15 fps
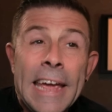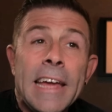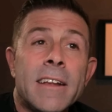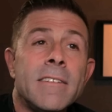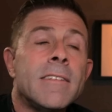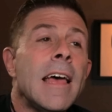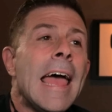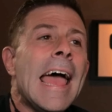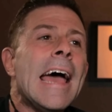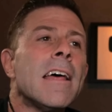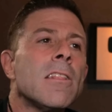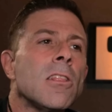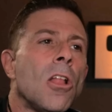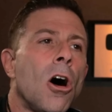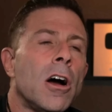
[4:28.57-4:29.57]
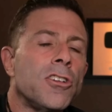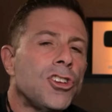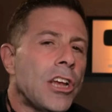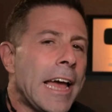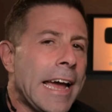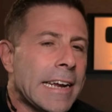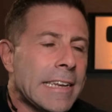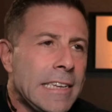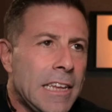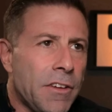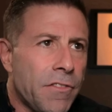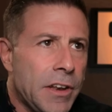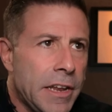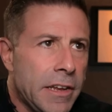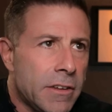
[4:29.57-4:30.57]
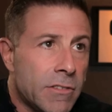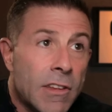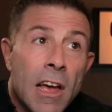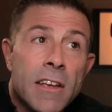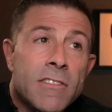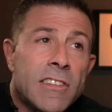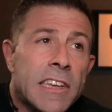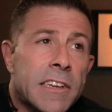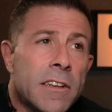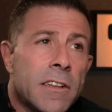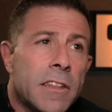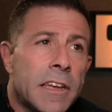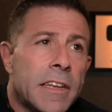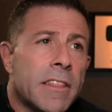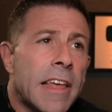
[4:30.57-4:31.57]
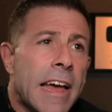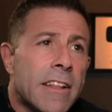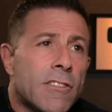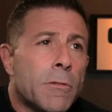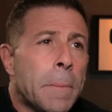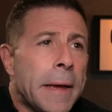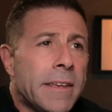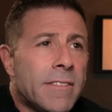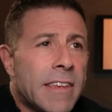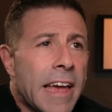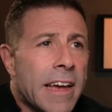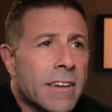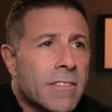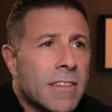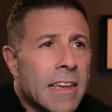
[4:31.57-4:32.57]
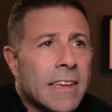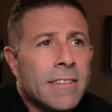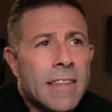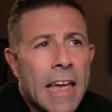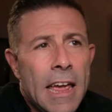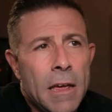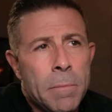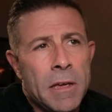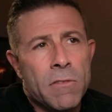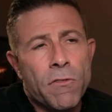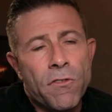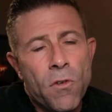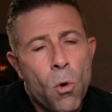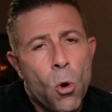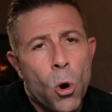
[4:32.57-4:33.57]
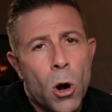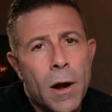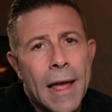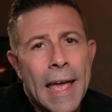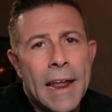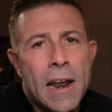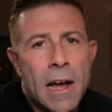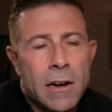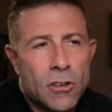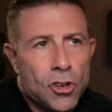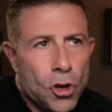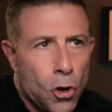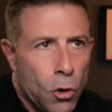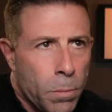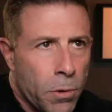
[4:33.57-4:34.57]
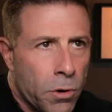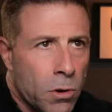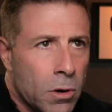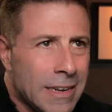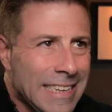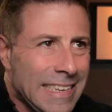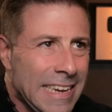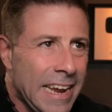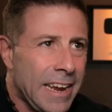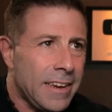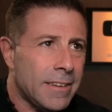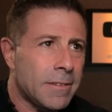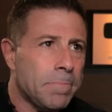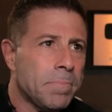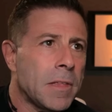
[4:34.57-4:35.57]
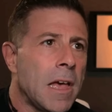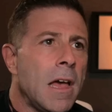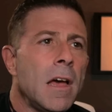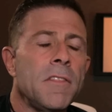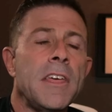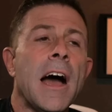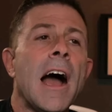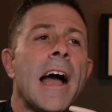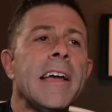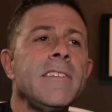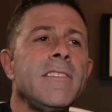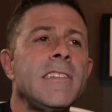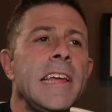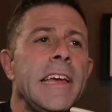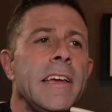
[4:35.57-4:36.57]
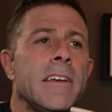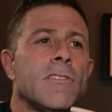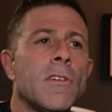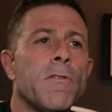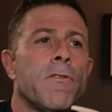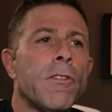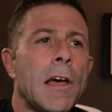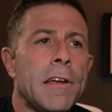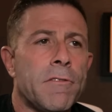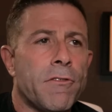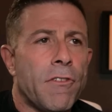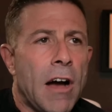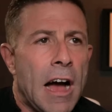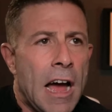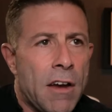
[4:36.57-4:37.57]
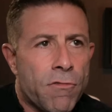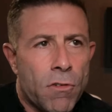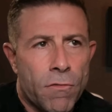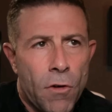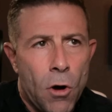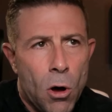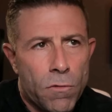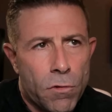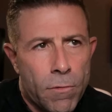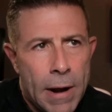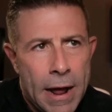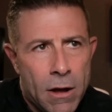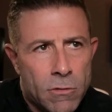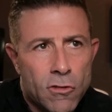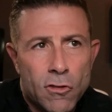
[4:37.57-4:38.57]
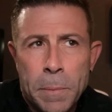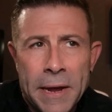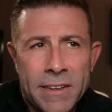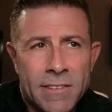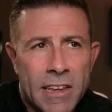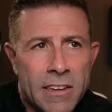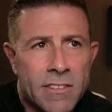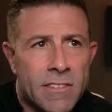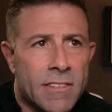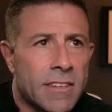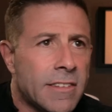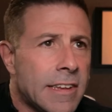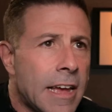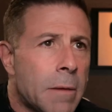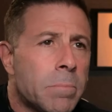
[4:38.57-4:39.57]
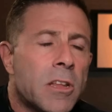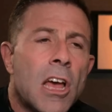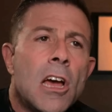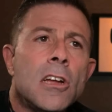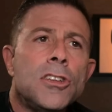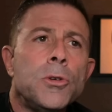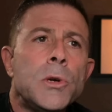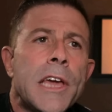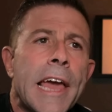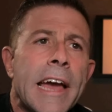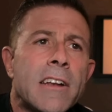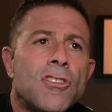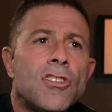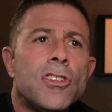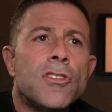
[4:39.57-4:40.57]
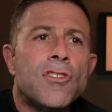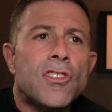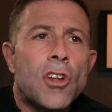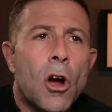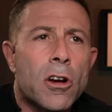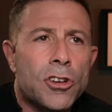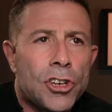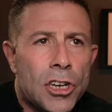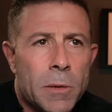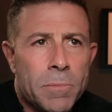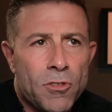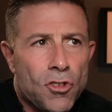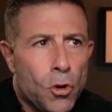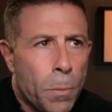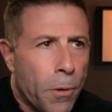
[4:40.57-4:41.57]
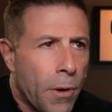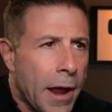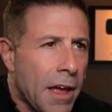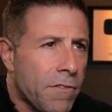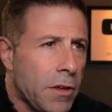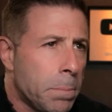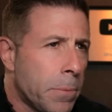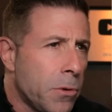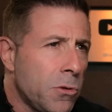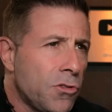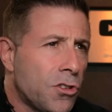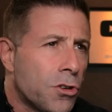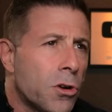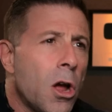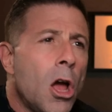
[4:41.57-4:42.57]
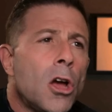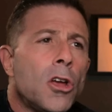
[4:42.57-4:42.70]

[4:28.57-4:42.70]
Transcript: hint at launch activities, signaling that SpaceX is aiming for an October date. The high stakes of Flight 5 revolve around SpaceX's attempt to catch the Starship Super Heavy booster